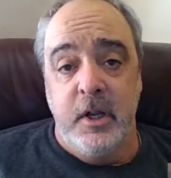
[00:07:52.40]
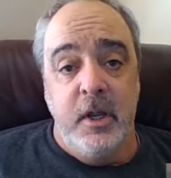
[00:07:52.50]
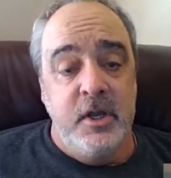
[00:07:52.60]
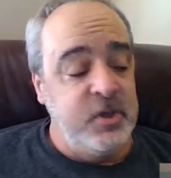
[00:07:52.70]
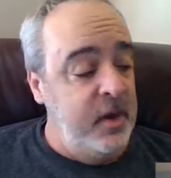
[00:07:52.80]

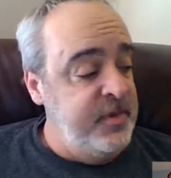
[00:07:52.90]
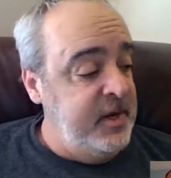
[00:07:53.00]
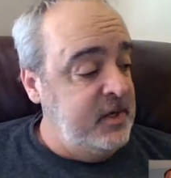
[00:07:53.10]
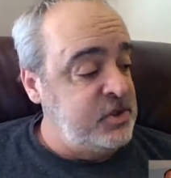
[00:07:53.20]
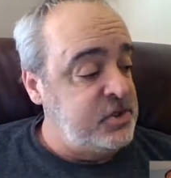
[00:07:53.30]
So I
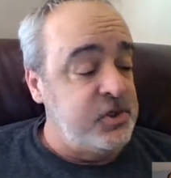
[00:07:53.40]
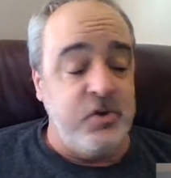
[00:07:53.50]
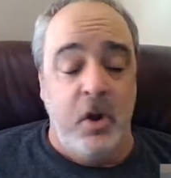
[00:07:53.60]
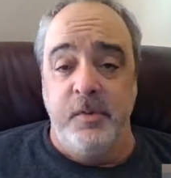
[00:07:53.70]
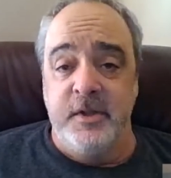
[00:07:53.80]
think it's just a
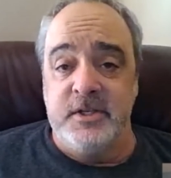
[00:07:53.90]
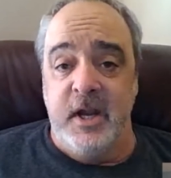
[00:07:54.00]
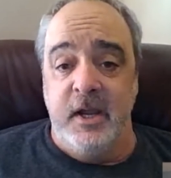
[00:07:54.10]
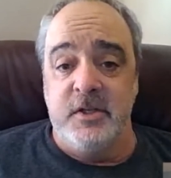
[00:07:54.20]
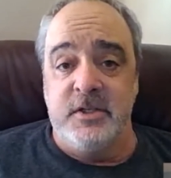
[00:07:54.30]
struggle these
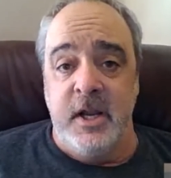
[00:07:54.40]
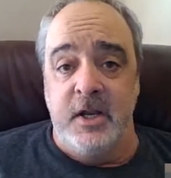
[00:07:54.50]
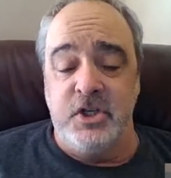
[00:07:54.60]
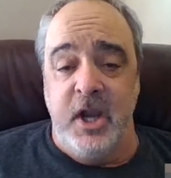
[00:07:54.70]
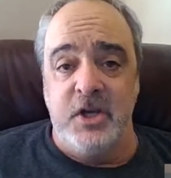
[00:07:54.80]
days in
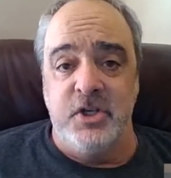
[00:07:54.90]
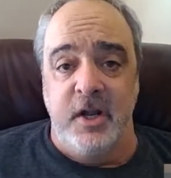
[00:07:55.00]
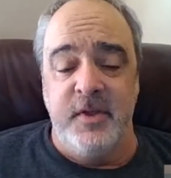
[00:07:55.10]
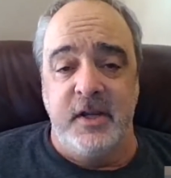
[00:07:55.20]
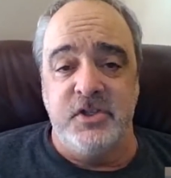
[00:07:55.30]
education.
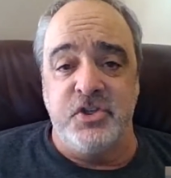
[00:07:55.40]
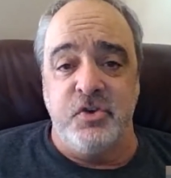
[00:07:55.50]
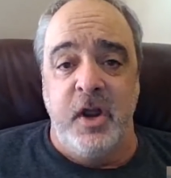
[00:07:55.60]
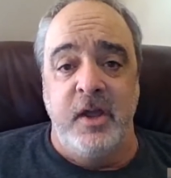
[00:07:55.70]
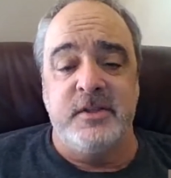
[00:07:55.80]
I think it's a
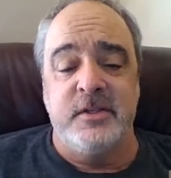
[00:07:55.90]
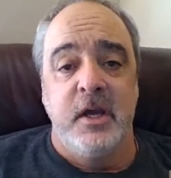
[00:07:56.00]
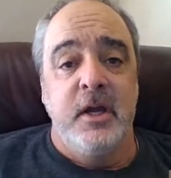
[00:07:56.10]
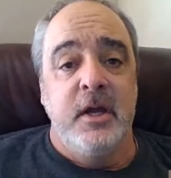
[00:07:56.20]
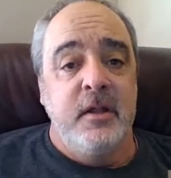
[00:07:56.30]
stress
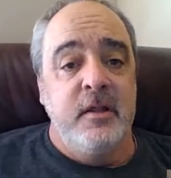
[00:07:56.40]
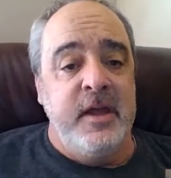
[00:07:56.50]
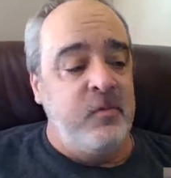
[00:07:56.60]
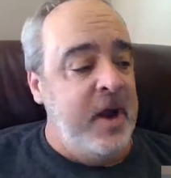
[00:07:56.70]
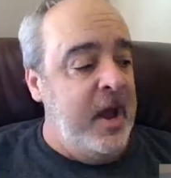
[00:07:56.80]

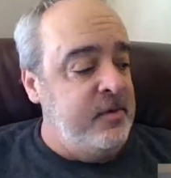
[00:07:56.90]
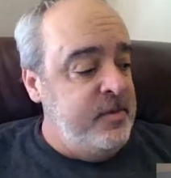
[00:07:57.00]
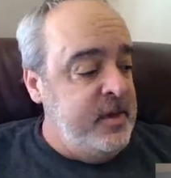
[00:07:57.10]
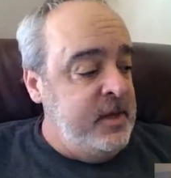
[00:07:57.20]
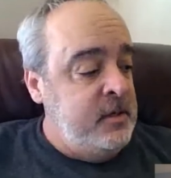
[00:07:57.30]
that rather
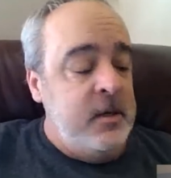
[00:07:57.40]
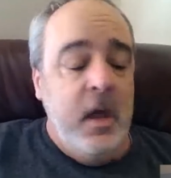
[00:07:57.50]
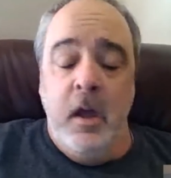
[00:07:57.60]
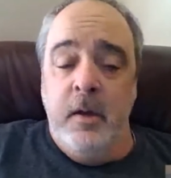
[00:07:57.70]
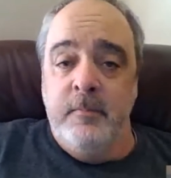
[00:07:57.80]
than
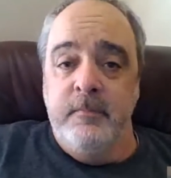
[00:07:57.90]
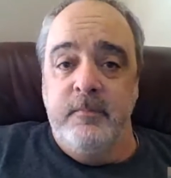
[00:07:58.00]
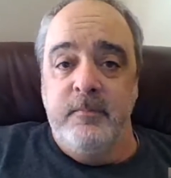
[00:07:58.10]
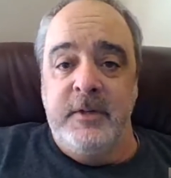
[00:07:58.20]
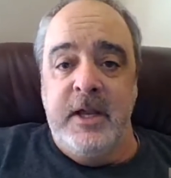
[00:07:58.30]

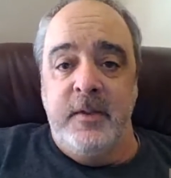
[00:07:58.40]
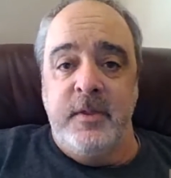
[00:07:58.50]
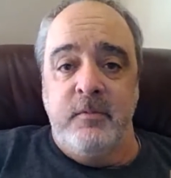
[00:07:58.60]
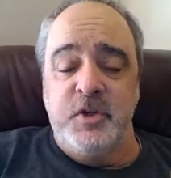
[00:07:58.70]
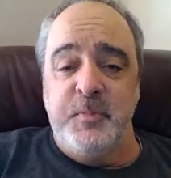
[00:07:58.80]
get
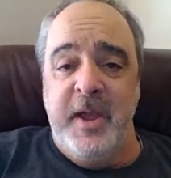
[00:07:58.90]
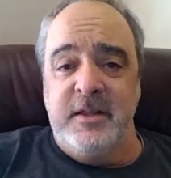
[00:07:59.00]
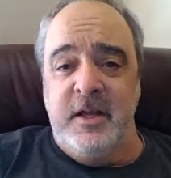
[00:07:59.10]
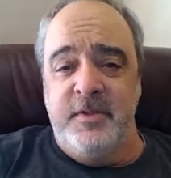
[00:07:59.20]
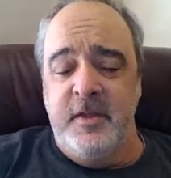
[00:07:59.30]
the
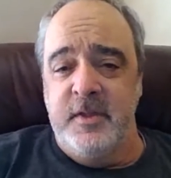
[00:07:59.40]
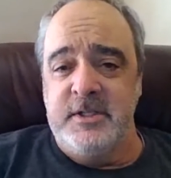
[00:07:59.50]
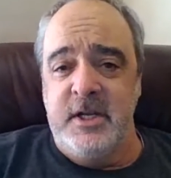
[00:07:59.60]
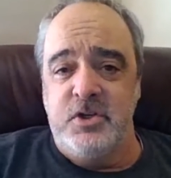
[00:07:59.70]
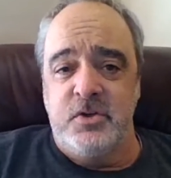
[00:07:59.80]
respect I think that
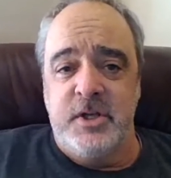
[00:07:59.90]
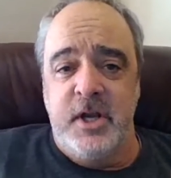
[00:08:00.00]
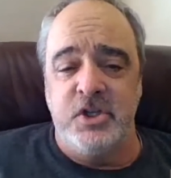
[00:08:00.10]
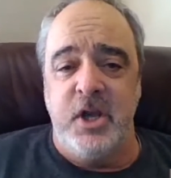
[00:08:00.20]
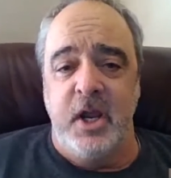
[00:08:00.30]
teachers
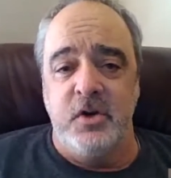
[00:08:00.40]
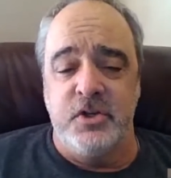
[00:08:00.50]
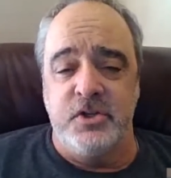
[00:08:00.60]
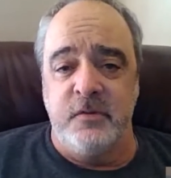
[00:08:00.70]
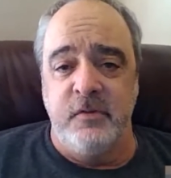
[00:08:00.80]
and educators
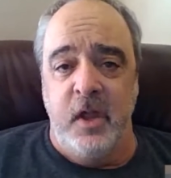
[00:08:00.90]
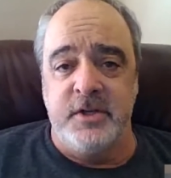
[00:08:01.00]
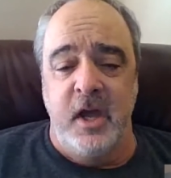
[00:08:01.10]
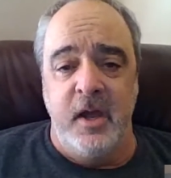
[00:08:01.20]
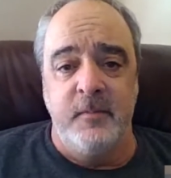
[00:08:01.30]
deserve a lot
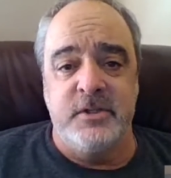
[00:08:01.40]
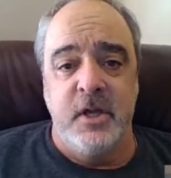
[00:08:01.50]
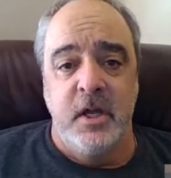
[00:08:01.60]
of times,